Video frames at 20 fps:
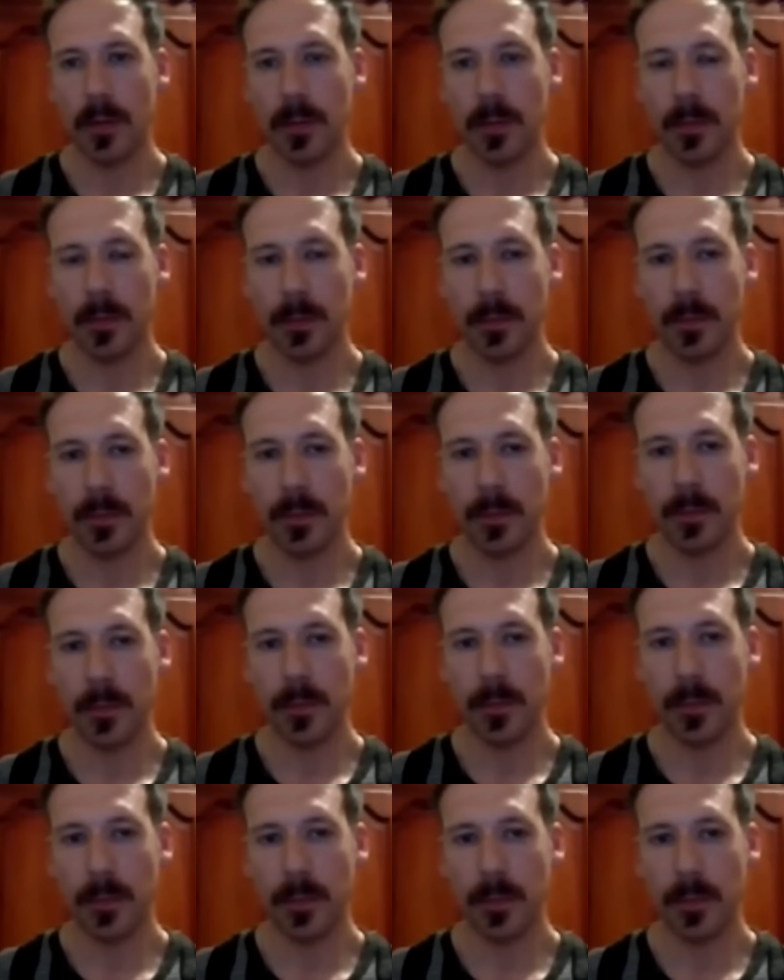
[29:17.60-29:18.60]

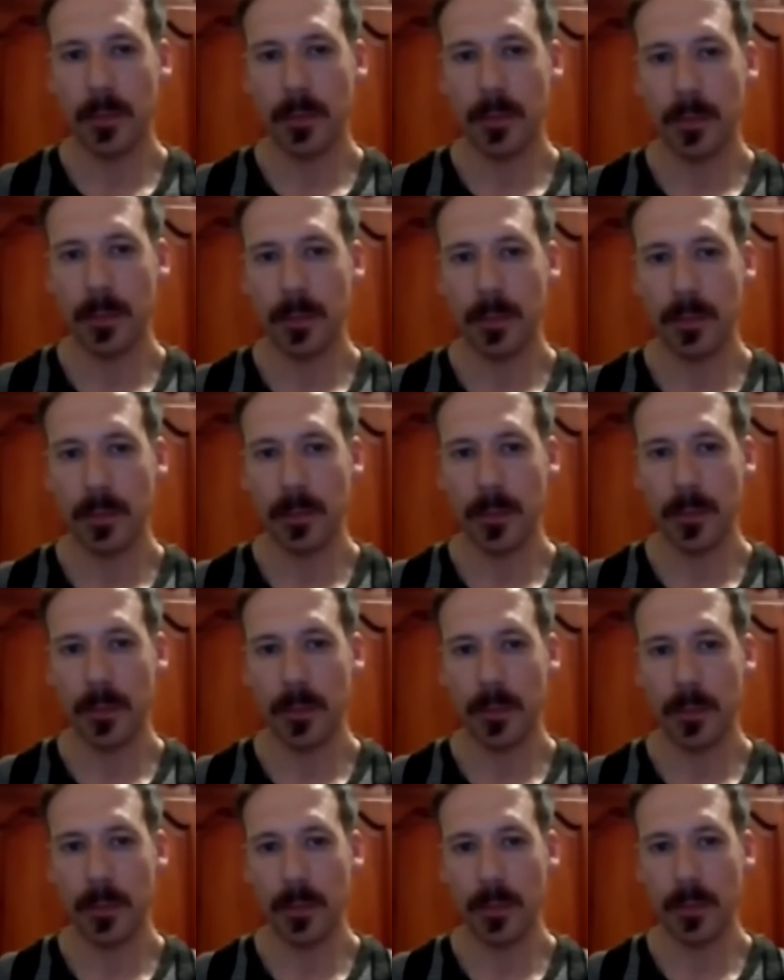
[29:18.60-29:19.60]

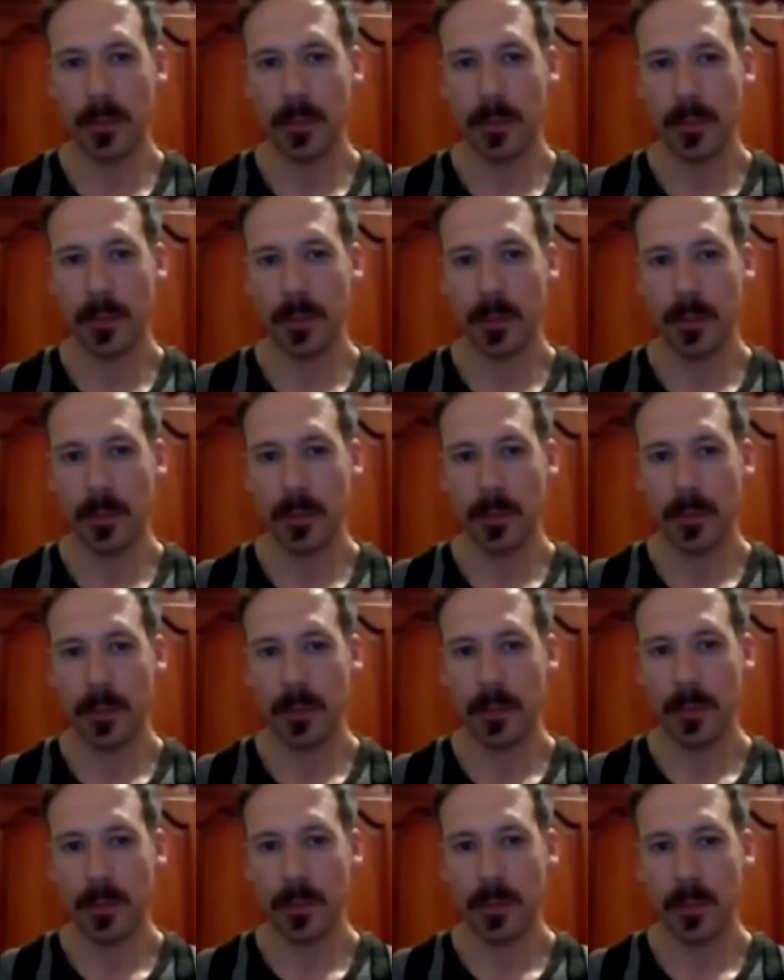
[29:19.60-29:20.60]

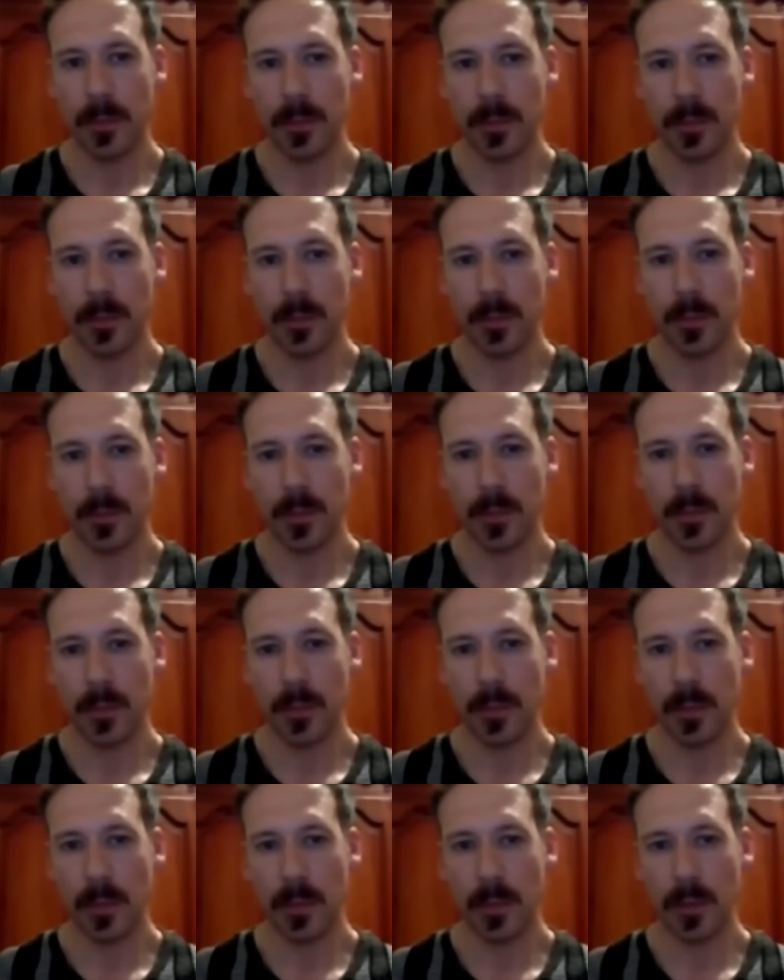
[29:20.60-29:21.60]

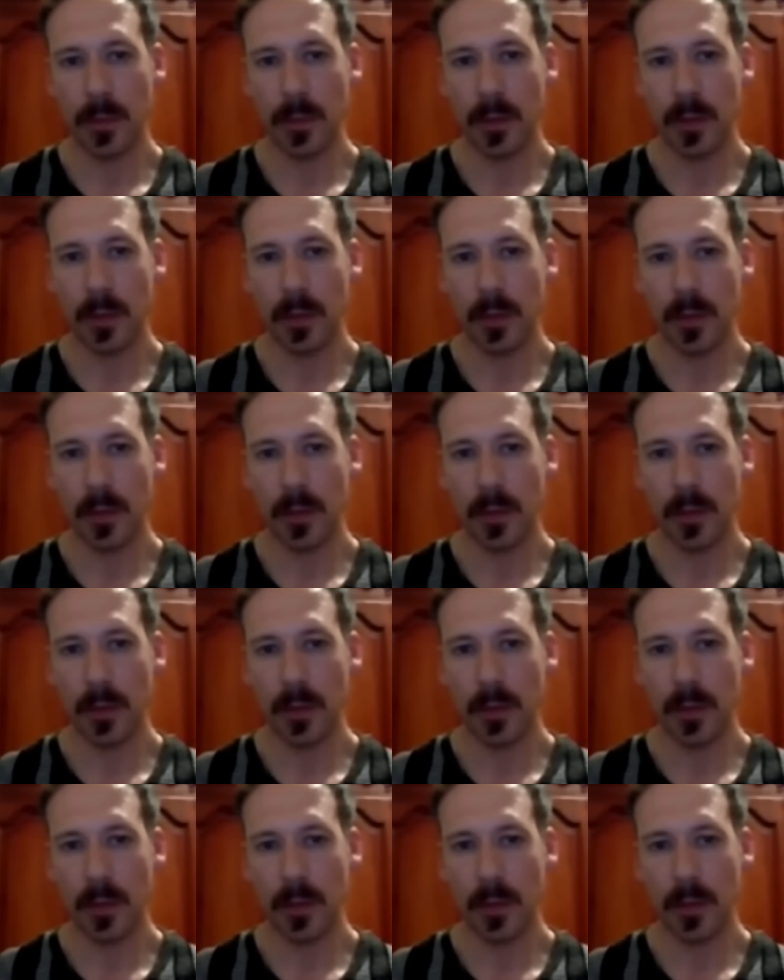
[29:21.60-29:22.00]
(silent)